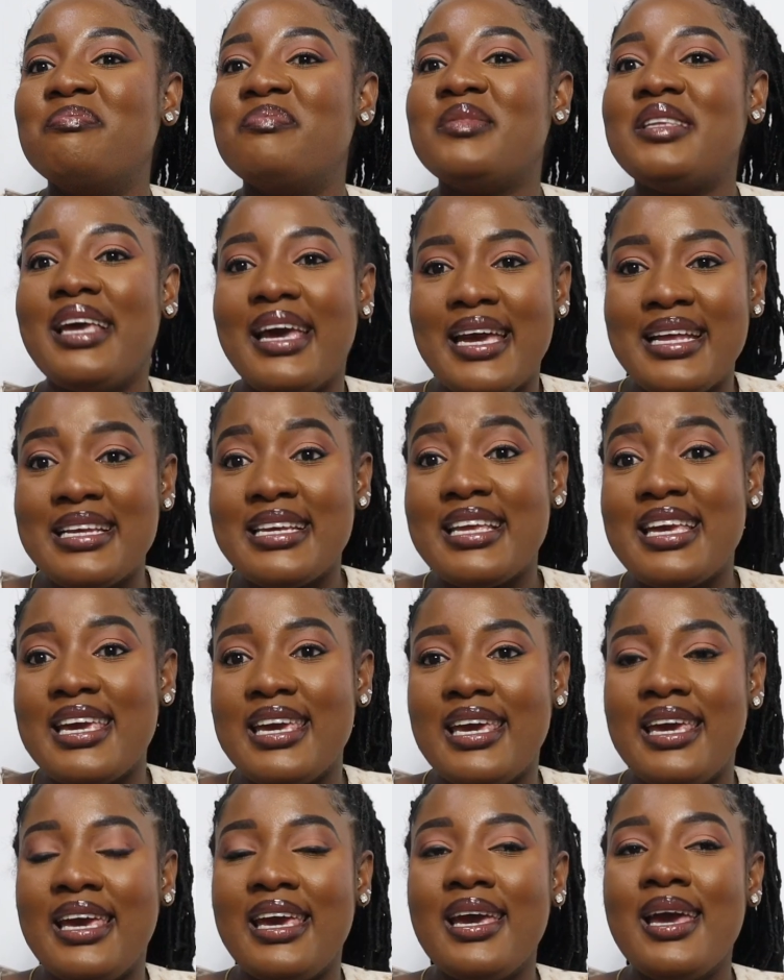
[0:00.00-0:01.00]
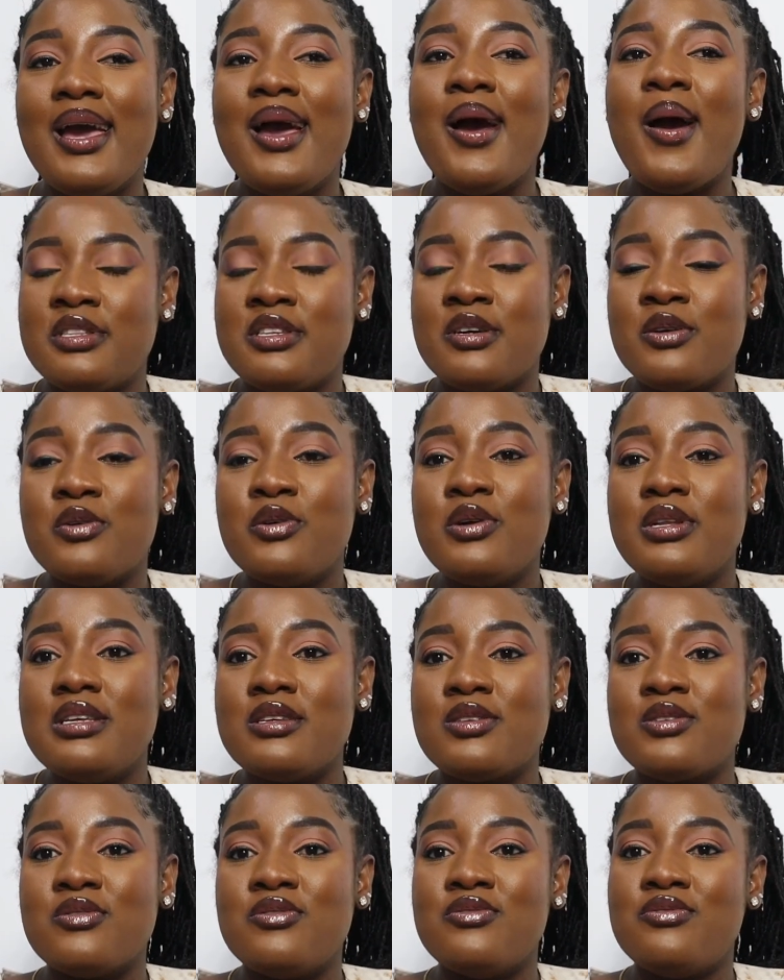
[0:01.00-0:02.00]
10k, but the goal
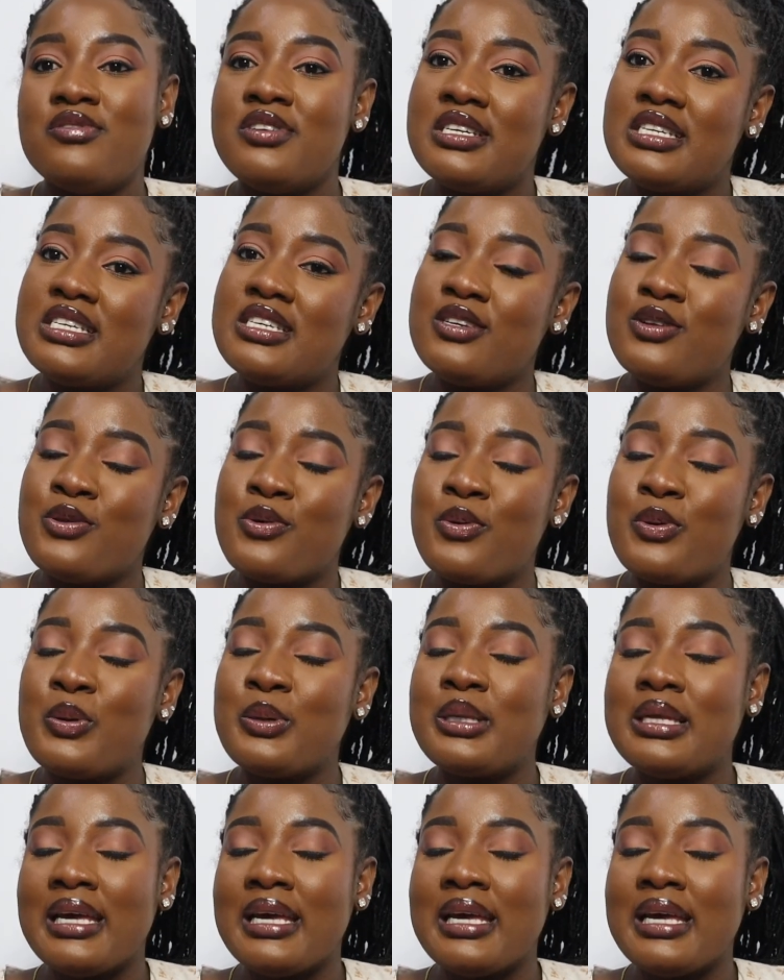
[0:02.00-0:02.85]
is to reach, you know,